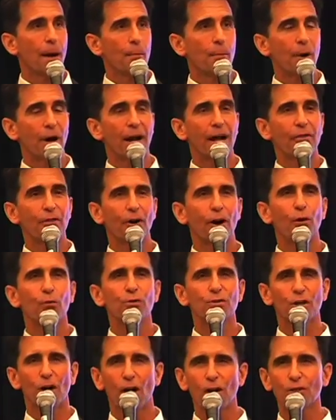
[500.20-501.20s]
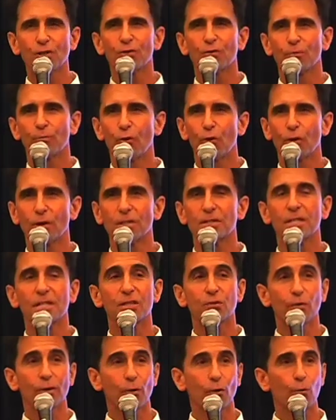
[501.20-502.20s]
but I thought it was also important,
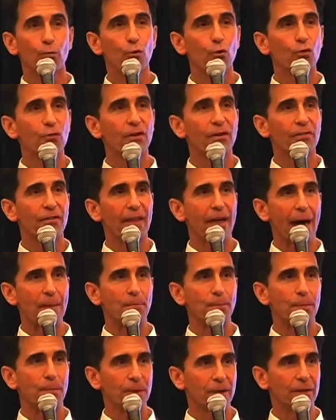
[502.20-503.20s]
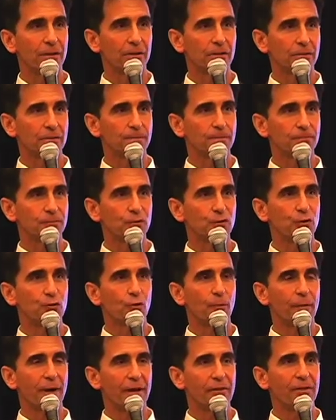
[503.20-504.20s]
since we were moving that bill to
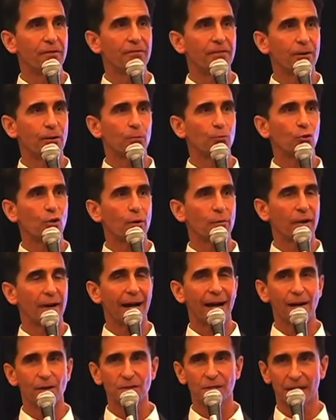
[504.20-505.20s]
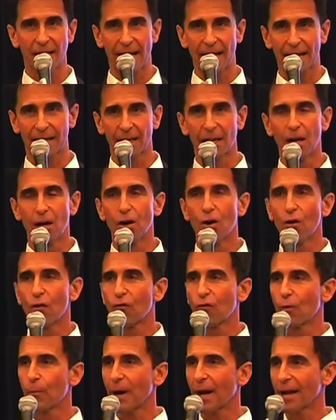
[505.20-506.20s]
amend the Fair Employment and Housing Act,
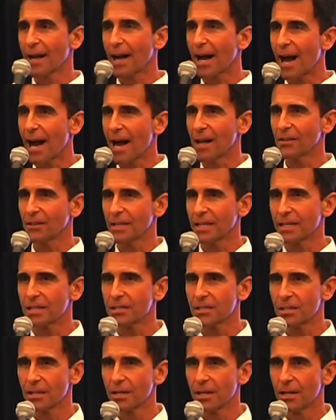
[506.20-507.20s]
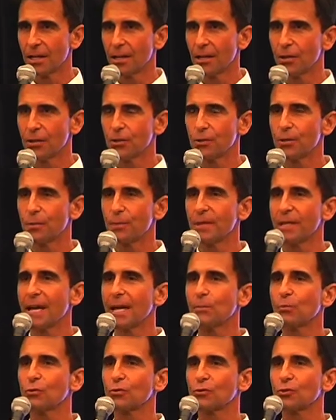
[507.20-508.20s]
for my colleagues to be
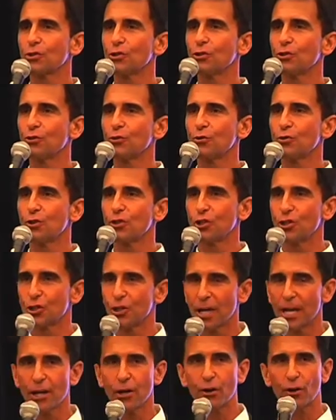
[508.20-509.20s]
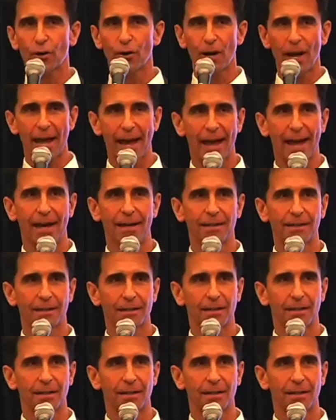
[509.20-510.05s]
able to shake her hand,